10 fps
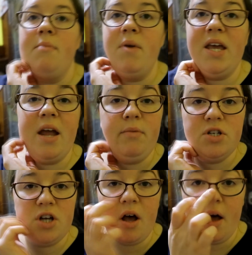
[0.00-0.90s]
My camera
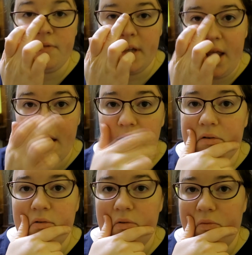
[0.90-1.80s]
shut off
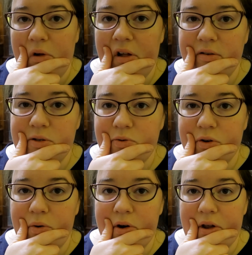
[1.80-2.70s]
again while it was
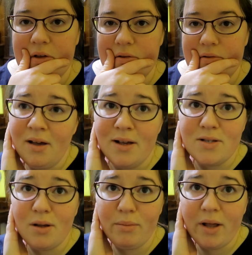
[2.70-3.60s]
recording.
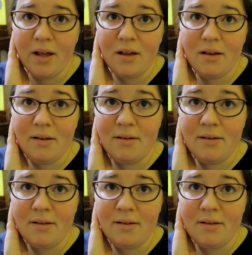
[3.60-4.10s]
So I'm like,